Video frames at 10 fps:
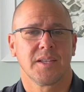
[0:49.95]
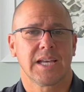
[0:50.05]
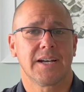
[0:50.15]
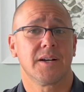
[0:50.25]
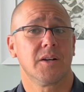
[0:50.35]

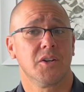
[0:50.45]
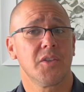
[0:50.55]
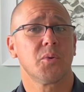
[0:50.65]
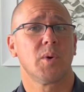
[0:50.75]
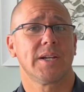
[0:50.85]

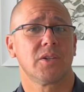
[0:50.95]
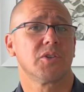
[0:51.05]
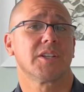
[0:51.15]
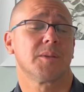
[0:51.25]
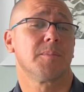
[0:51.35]
Another way to
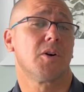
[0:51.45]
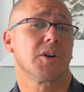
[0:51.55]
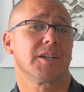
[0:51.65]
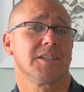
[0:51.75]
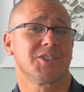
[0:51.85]
look at the
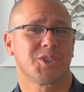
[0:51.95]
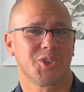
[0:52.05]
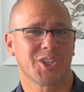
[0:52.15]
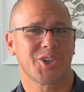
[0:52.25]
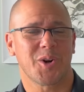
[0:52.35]
market is to
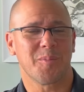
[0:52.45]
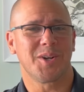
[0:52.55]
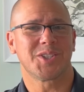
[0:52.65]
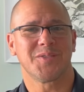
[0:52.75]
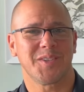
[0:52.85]
look at our
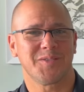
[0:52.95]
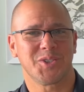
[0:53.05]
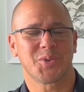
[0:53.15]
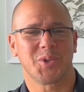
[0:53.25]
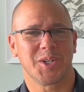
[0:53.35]
months of
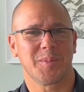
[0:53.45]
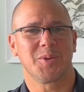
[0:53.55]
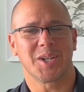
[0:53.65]
inventory number,